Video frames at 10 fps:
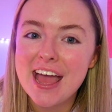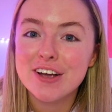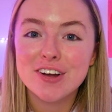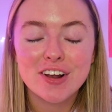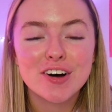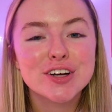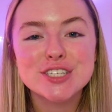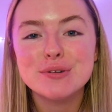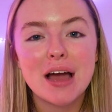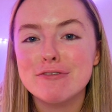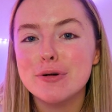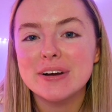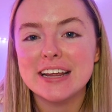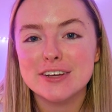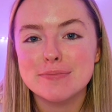Good luck to everyone
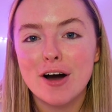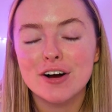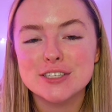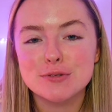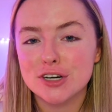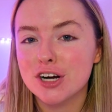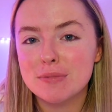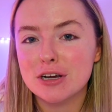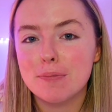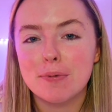in their mocks which are coming up,